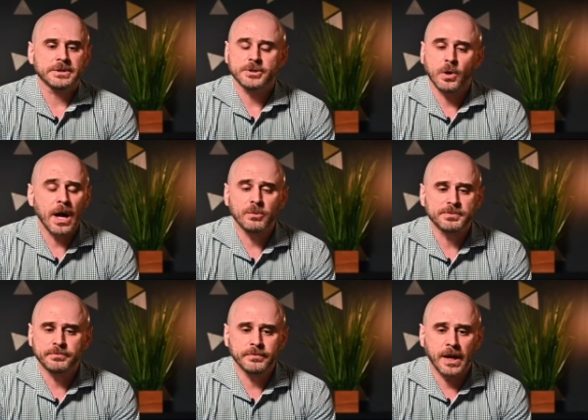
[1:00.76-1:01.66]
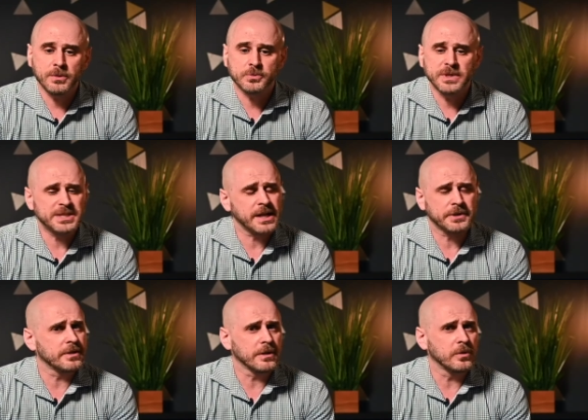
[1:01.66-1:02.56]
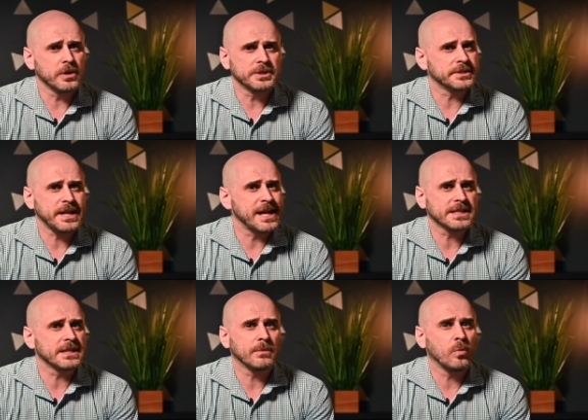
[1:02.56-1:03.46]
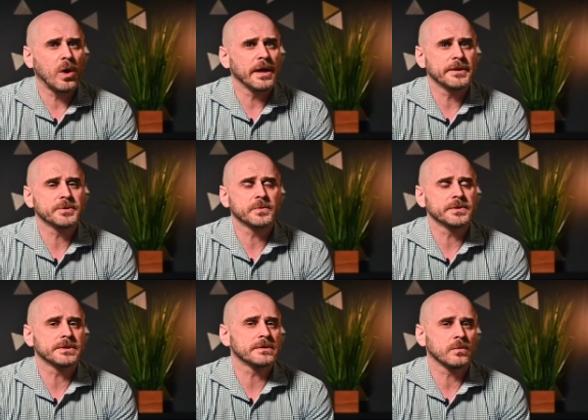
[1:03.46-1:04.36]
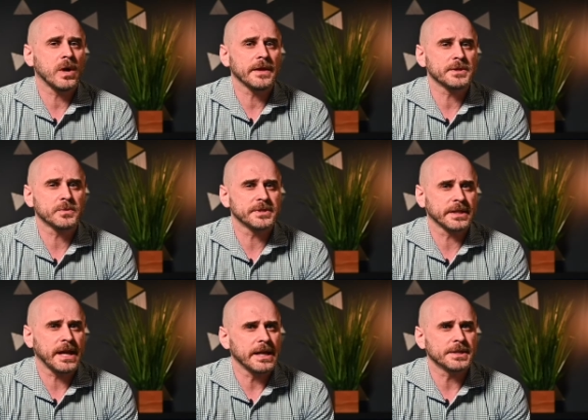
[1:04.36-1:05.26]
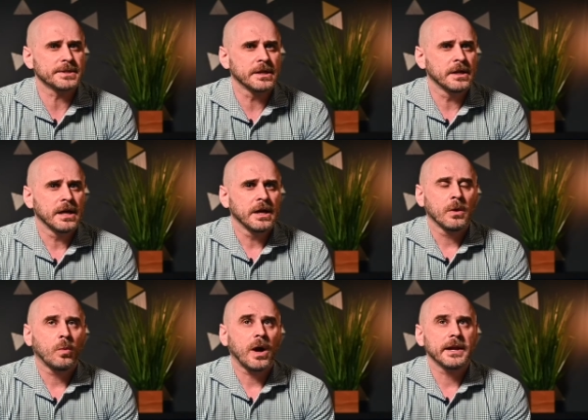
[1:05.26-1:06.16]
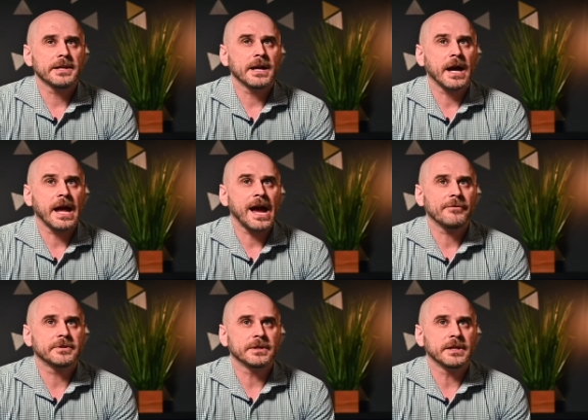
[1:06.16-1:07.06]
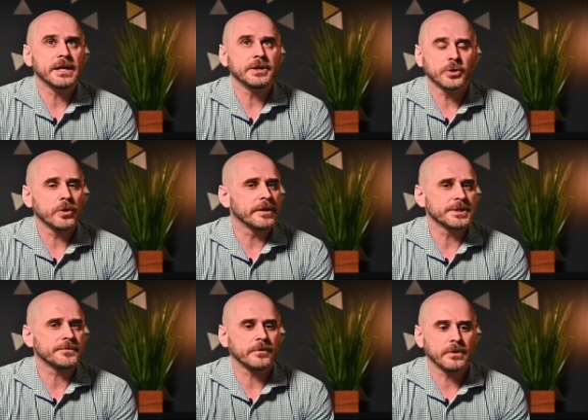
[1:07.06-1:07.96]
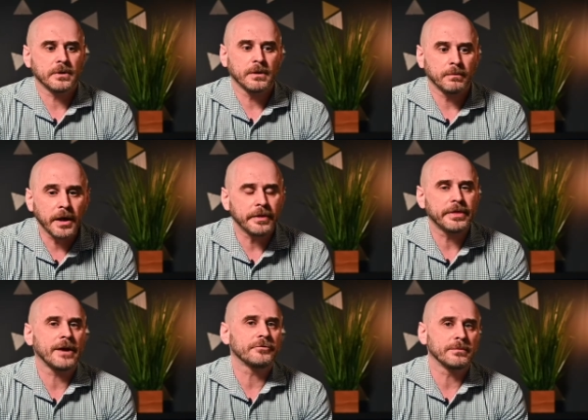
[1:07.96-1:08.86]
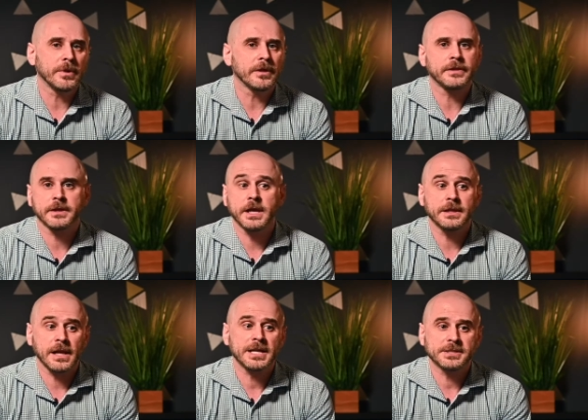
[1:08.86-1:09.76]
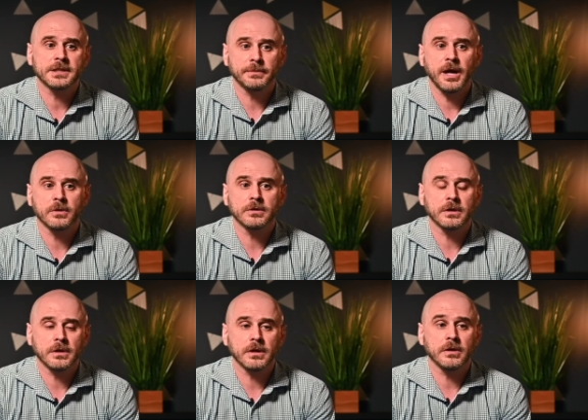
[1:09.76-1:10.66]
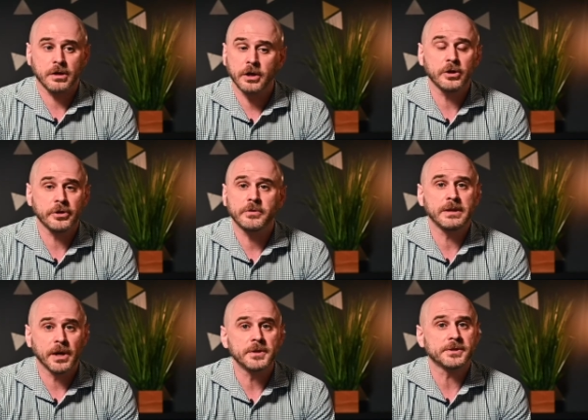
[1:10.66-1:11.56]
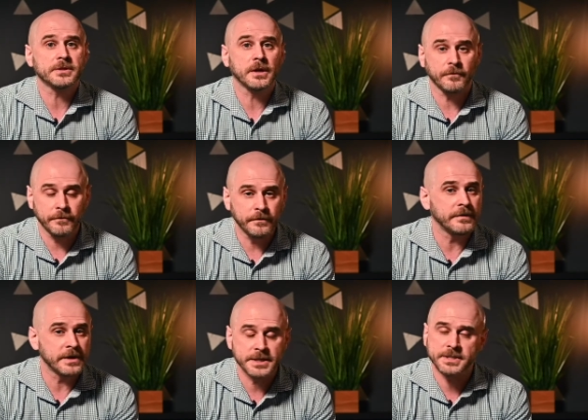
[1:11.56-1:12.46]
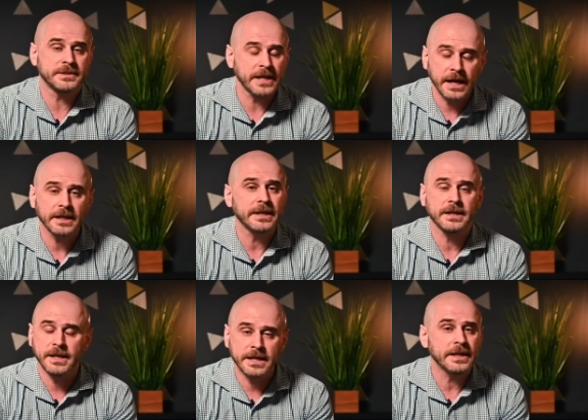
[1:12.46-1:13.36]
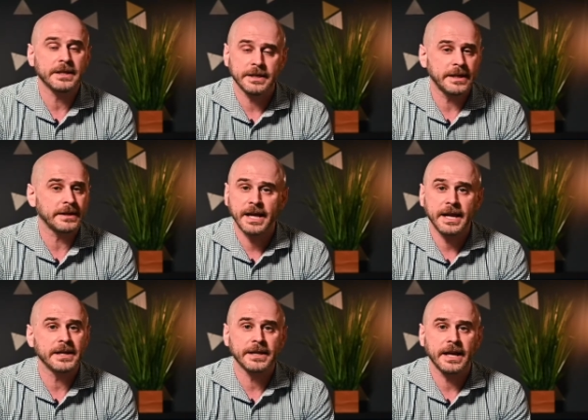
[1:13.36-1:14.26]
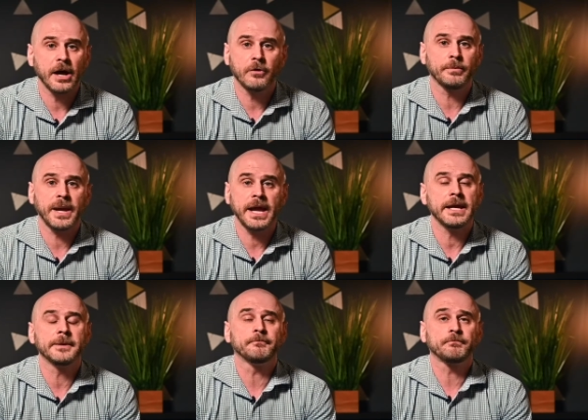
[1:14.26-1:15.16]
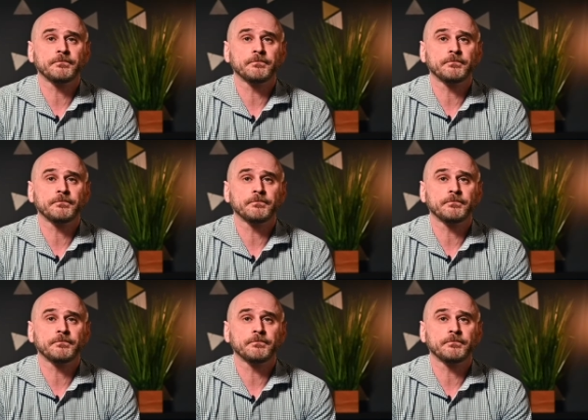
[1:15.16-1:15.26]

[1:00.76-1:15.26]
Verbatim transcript: So I was, I was reaching out to the Lord, just asking him why this was, why this was the case. Why did I have to endure this for month after month? It, it lasted about a good three months of this daily, in, day in, day out pain.